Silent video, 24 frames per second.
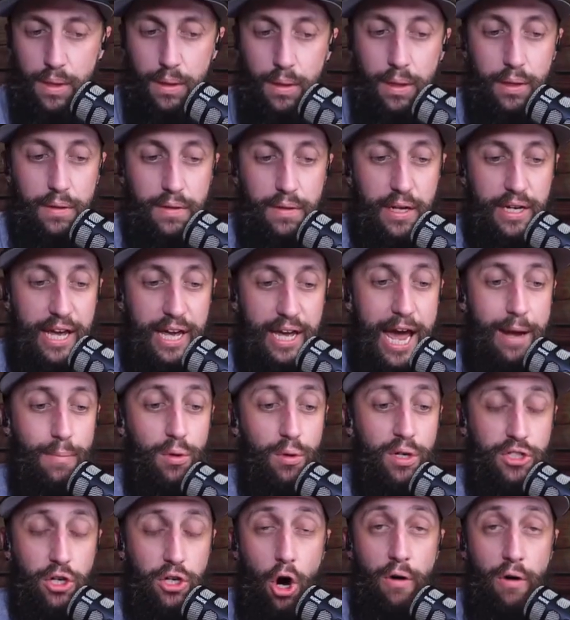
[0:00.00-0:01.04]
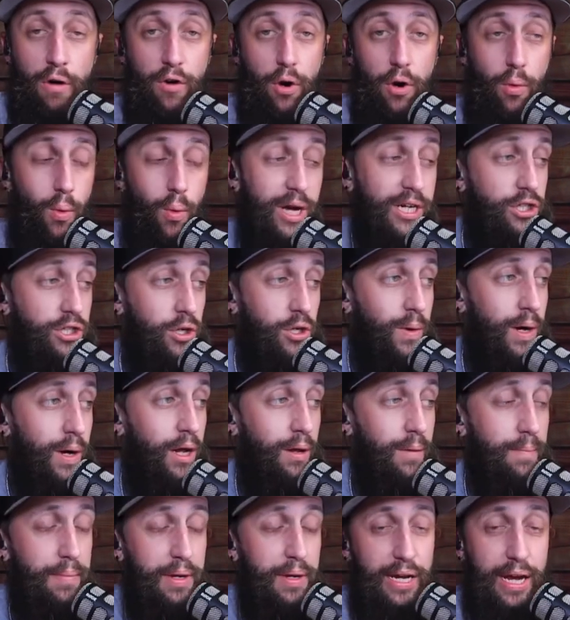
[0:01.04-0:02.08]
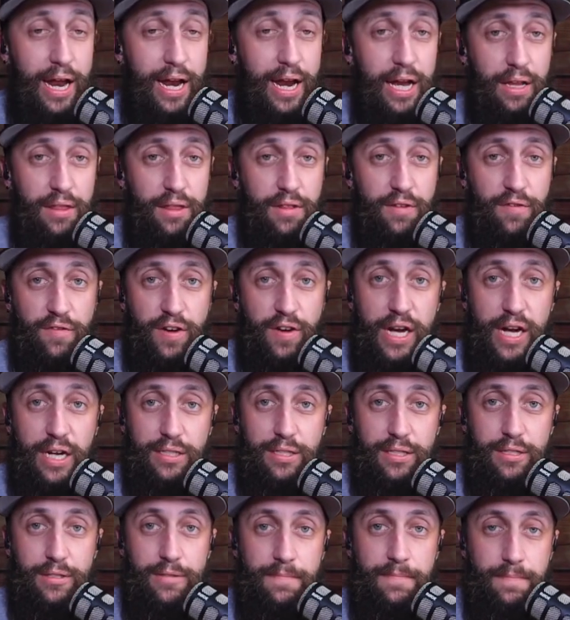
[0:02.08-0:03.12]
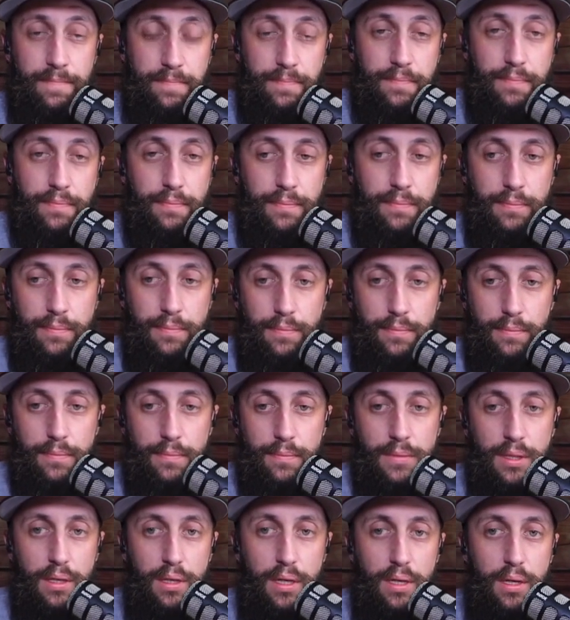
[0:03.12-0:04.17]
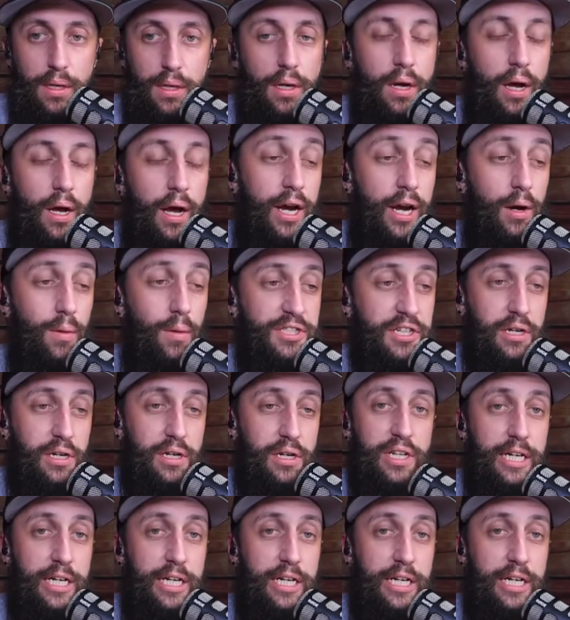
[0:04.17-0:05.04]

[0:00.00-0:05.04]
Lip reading: The game was over when Joel Embiid got hit in the face, and it was a clean